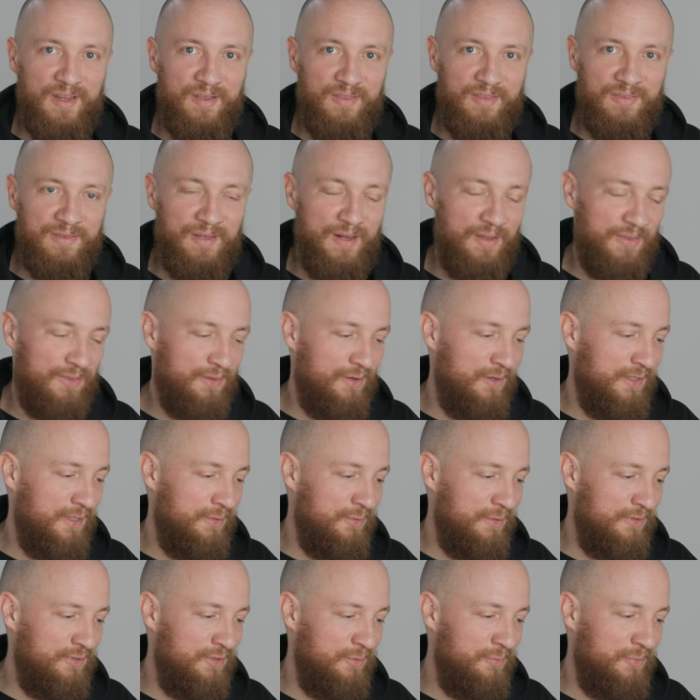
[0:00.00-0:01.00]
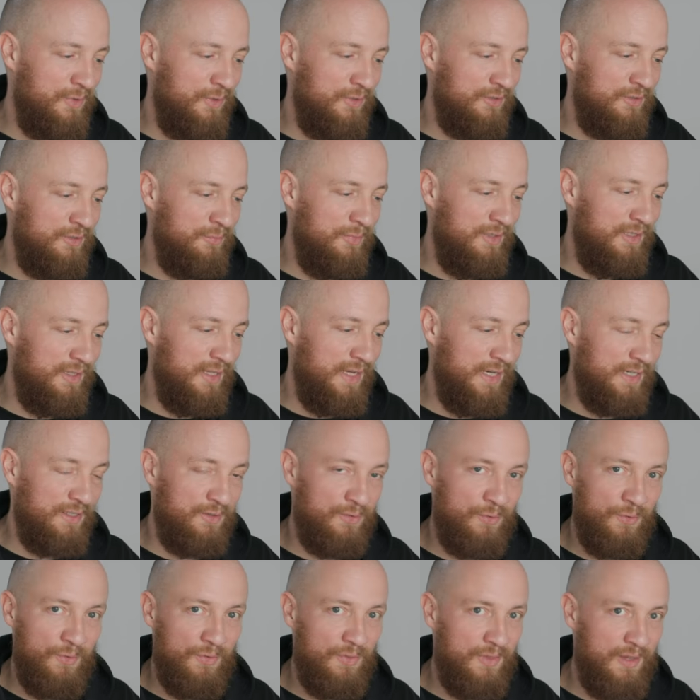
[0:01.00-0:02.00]
I, th I thought it was supposed to be like
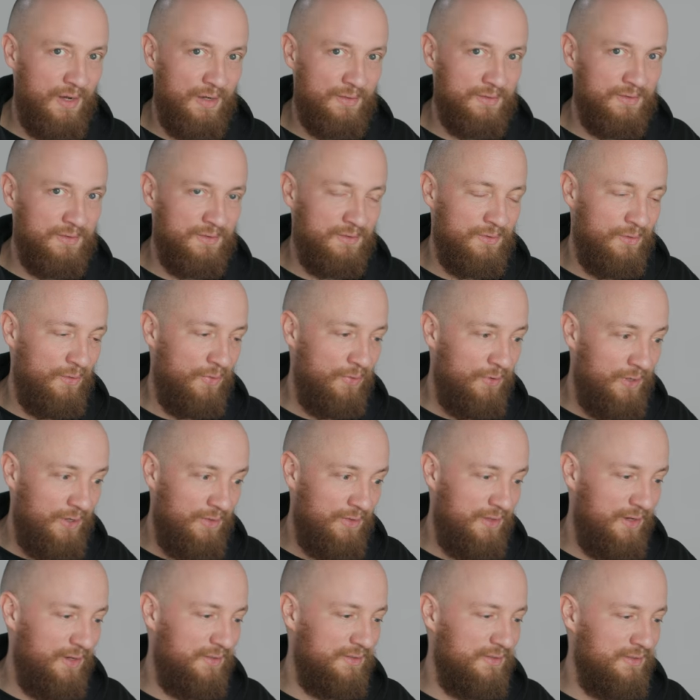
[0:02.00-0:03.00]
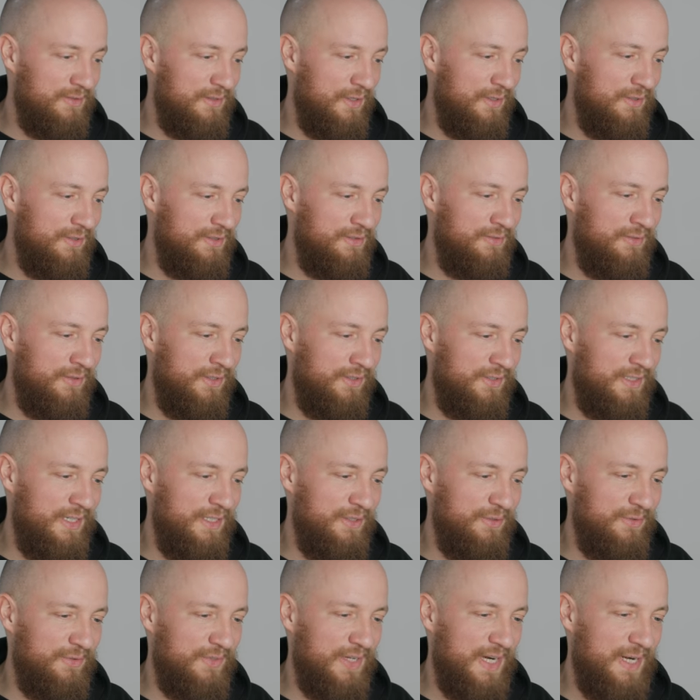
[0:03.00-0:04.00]
$2,000 to $3,000 for a
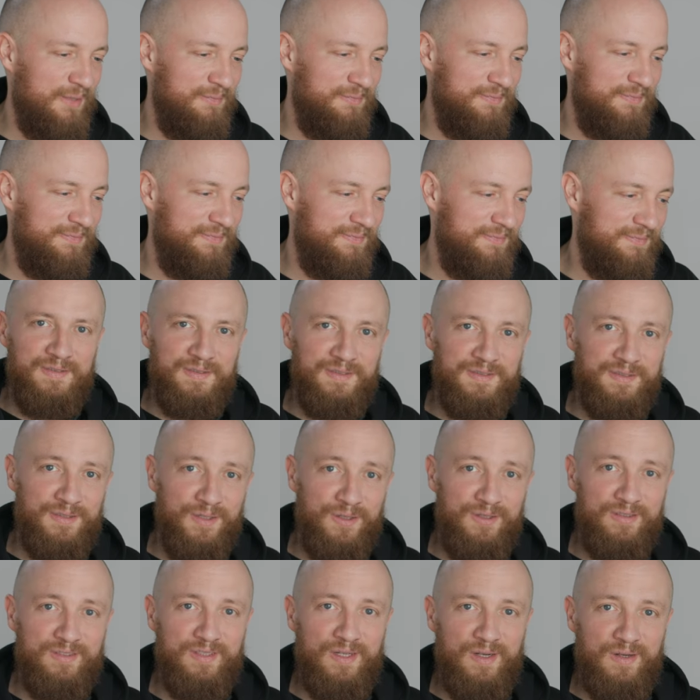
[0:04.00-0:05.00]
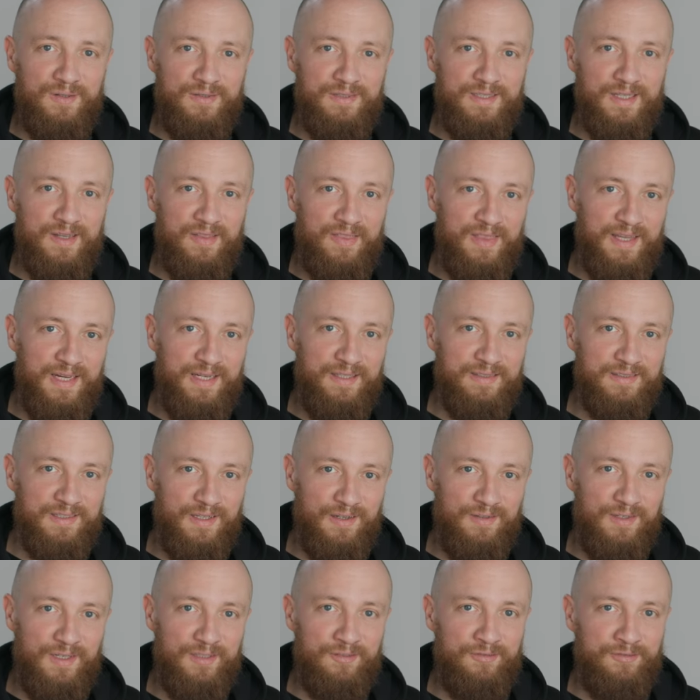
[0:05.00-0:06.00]
kilogram turns out that things
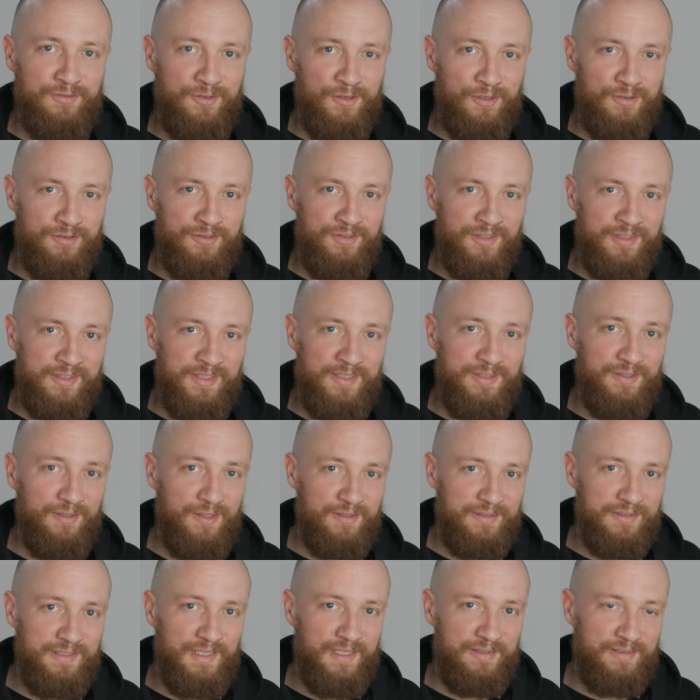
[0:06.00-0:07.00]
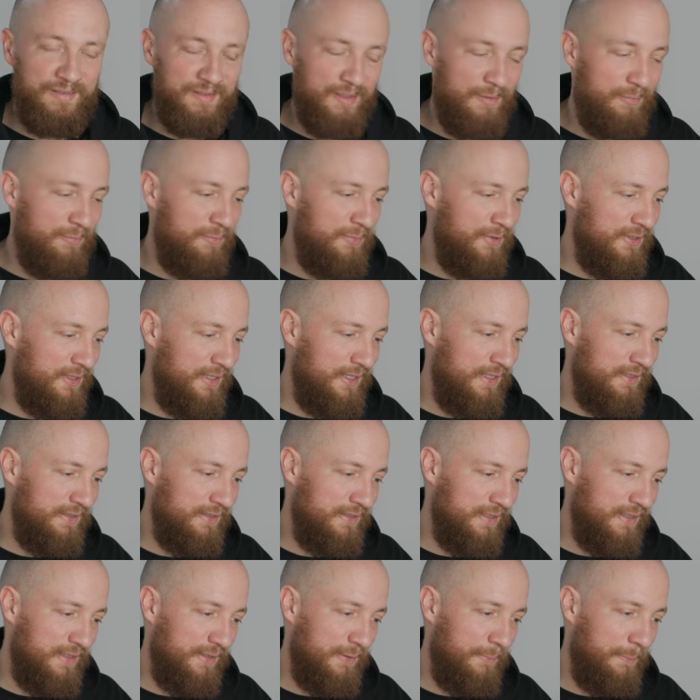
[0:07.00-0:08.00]
are unfortunately not that simple,
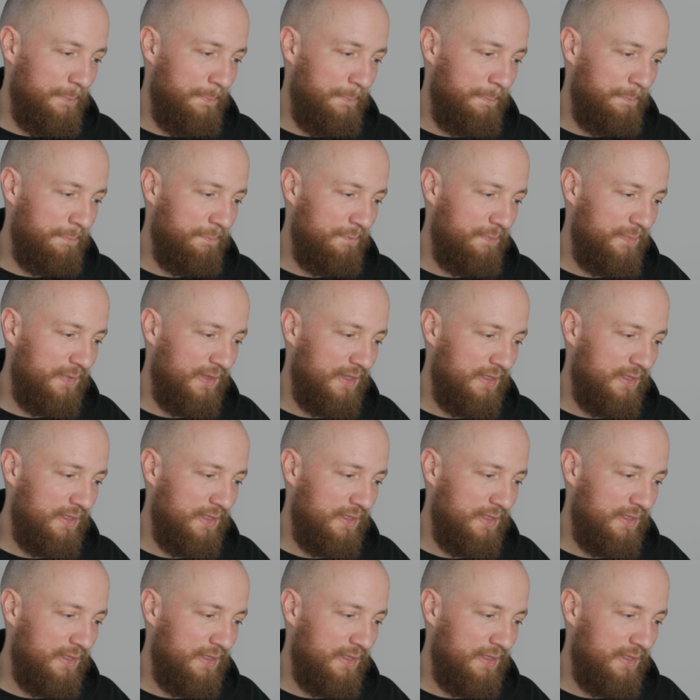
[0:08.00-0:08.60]
and um,